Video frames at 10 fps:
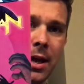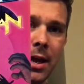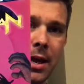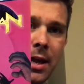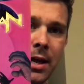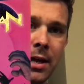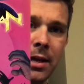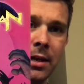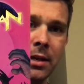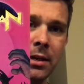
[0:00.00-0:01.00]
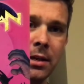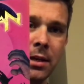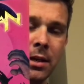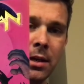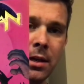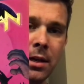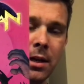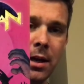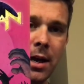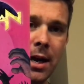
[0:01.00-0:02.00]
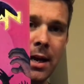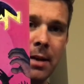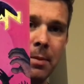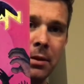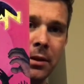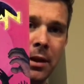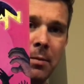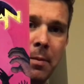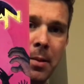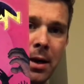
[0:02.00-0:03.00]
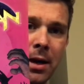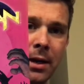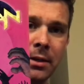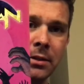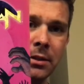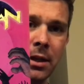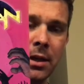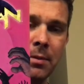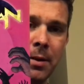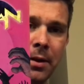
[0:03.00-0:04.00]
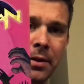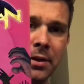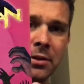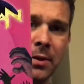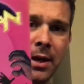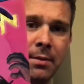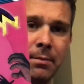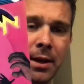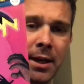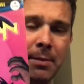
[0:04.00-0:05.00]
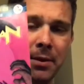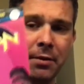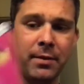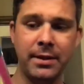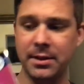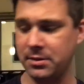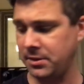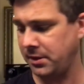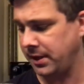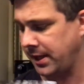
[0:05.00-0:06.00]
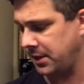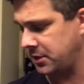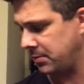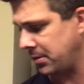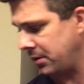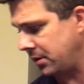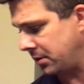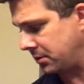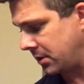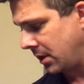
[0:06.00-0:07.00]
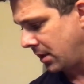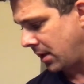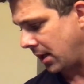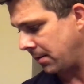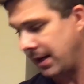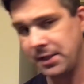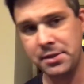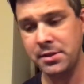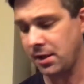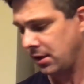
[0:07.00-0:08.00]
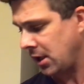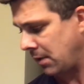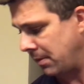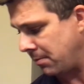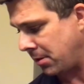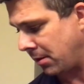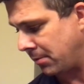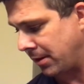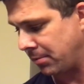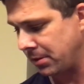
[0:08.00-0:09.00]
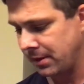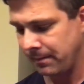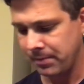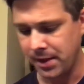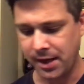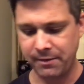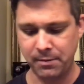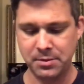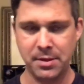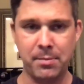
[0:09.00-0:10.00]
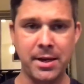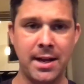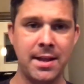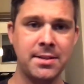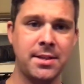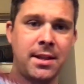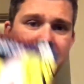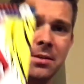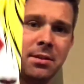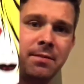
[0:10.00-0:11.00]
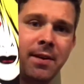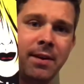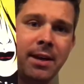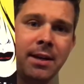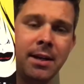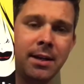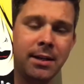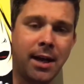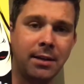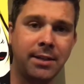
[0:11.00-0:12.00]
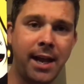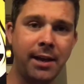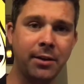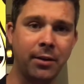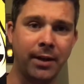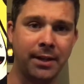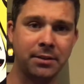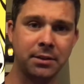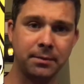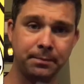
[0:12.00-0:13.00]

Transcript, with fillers: And I am a little bit behind um, on this, so I'm not going to be able to read this until I catch up on those. Uh, I just saw a comment pop up uh, from somebody, and they said that this is very uh, Tank Girl-esque.